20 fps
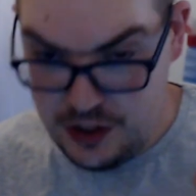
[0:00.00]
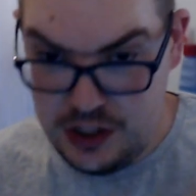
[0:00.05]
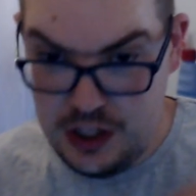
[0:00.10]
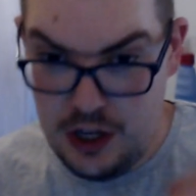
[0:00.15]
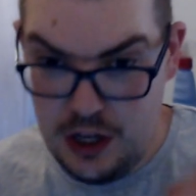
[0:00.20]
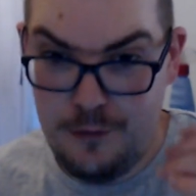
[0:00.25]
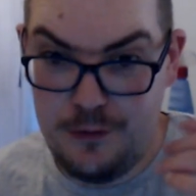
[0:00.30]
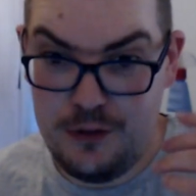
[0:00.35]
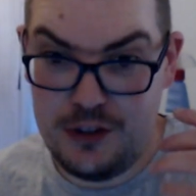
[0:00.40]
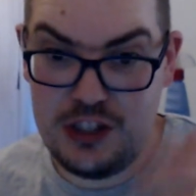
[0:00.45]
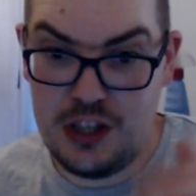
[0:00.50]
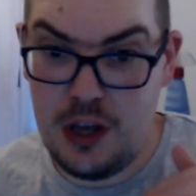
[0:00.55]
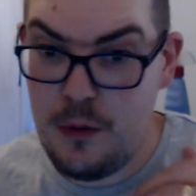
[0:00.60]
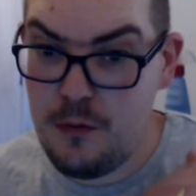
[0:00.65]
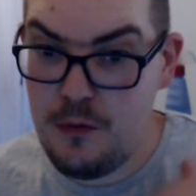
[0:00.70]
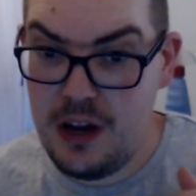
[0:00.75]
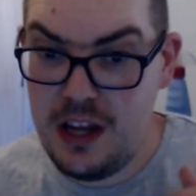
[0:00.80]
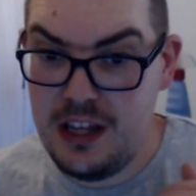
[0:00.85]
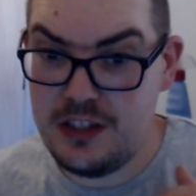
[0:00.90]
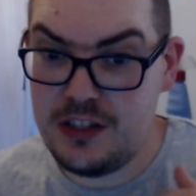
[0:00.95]
So for
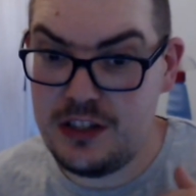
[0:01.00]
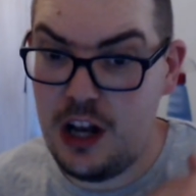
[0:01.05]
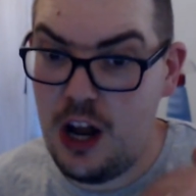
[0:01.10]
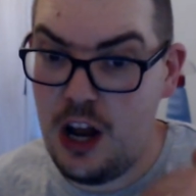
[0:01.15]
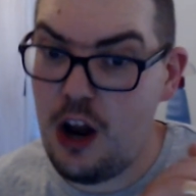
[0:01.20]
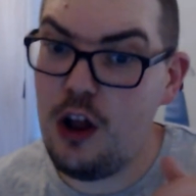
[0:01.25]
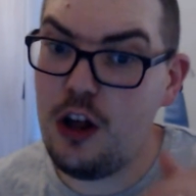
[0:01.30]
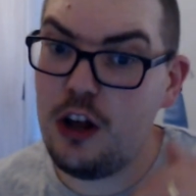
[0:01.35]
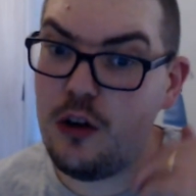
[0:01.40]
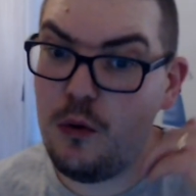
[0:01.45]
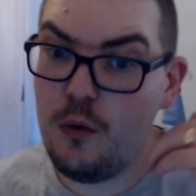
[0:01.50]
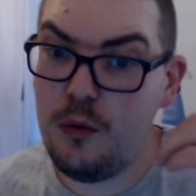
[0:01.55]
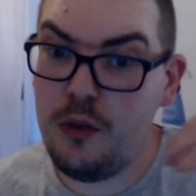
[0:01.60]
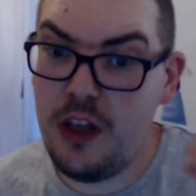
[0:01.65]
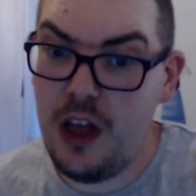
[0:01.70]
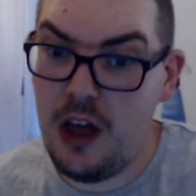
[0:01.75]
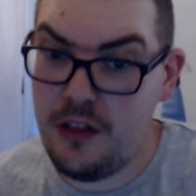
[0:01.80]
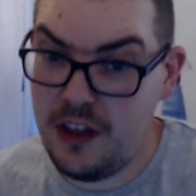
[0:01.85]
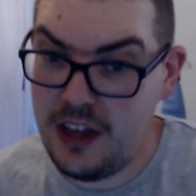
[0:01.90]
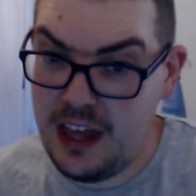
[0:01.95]
some reason, unlike all
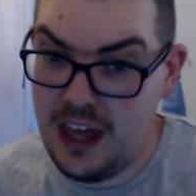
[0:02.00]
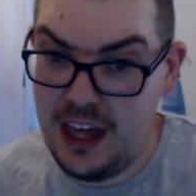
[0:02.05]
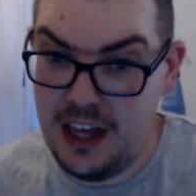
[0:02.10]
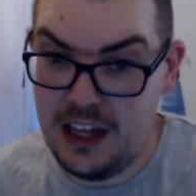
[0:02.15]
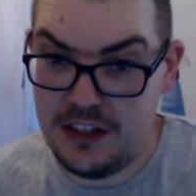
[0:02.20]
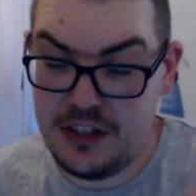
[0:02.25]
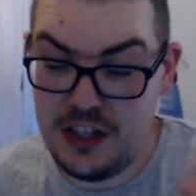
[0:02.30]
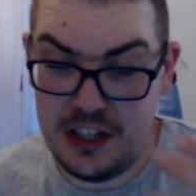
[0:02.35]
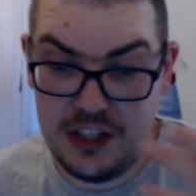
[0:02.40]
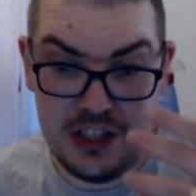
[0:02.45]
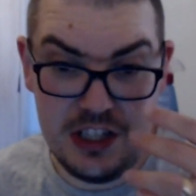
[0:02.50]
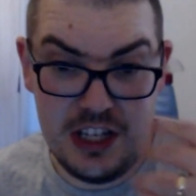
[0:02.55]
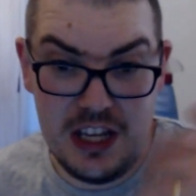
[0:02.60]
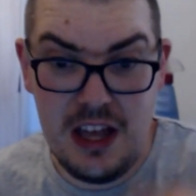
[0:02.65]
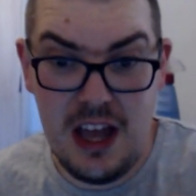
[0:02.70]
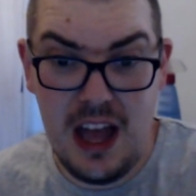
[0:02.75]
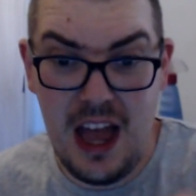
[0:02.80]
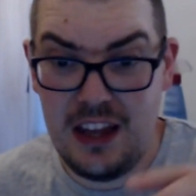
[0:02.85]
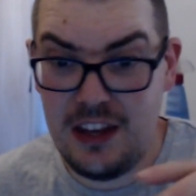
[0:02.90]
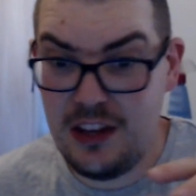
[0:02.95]
the other kids,
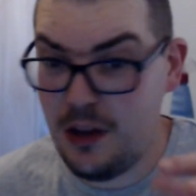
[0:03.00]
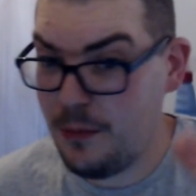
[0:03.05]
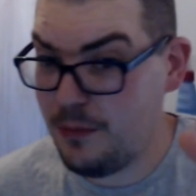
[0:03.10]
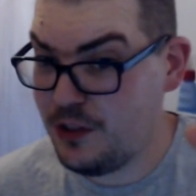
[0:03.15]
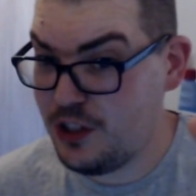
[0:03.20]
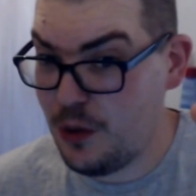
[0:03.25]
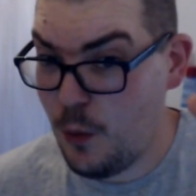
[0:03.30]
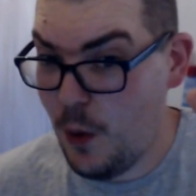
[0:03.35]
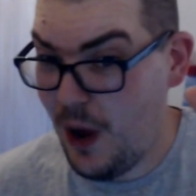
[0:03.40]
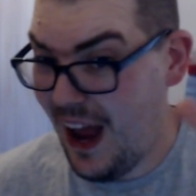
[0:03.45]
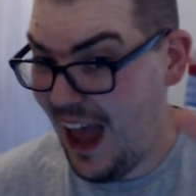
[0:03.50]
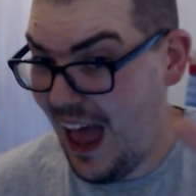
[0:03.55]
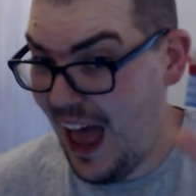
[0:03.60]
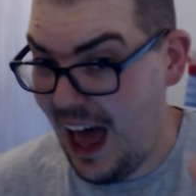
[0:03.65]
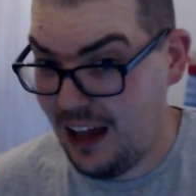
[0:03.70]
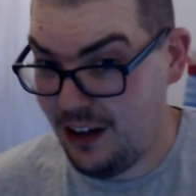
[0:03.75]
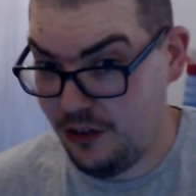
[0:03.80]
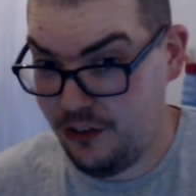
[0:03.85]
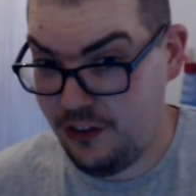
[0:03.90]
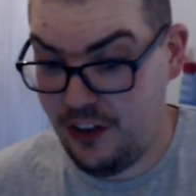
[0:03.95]
she ended up somewhere
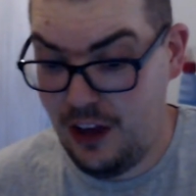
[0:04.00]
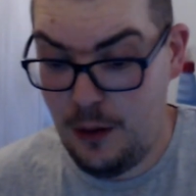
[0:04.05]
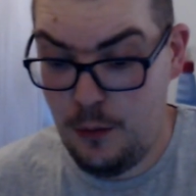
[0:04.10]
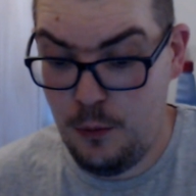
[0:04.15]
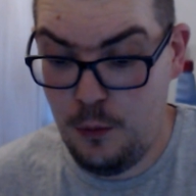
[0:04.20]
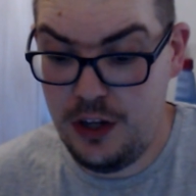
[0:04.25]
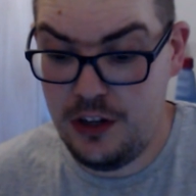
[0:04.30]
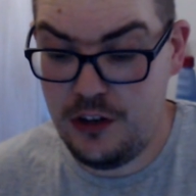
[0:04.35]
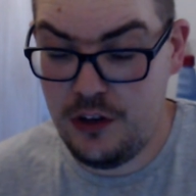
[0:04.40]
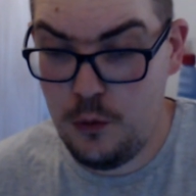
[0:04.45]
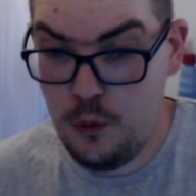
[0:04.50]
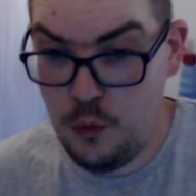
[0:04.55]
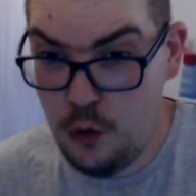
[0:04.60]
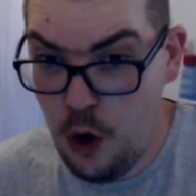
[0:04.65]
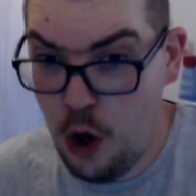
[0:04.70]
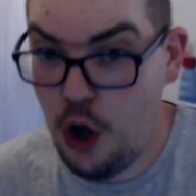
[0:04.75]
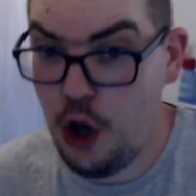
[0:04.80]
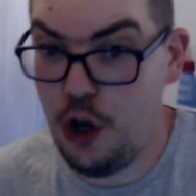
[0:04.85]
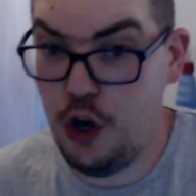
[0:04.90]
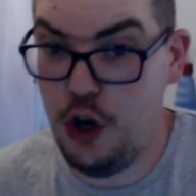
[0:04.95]
else, and we do
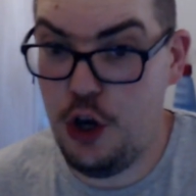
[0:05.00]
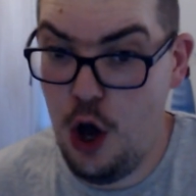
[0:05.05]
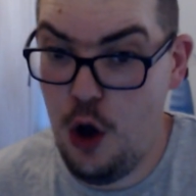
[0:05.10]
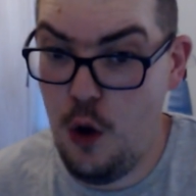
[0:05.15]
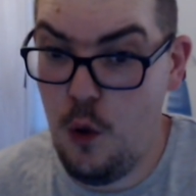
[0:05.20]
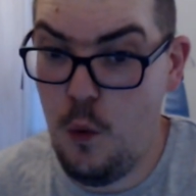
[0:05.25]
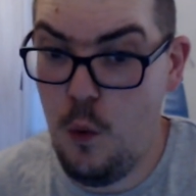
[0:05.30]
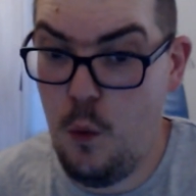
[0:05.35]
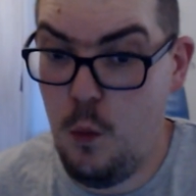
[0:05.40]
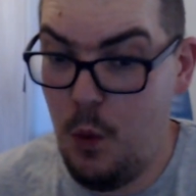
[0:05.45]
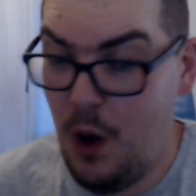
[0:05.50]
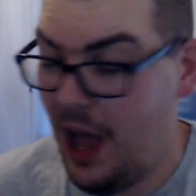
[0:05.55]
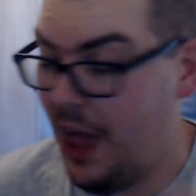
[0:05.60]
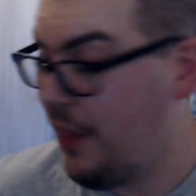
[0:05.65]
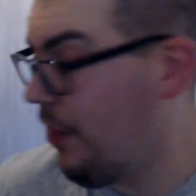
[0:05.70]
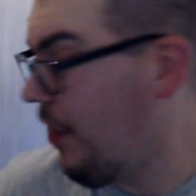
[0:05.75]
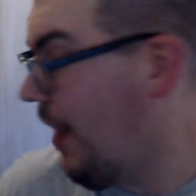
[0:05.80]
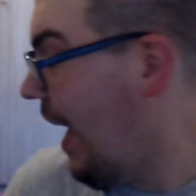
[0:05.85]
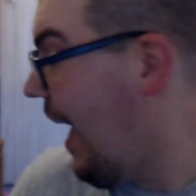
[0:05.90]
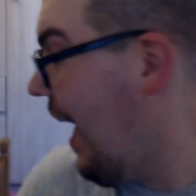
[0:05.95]
not know where
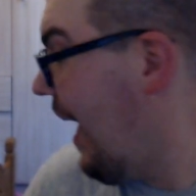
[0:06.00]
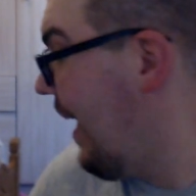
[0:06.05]
that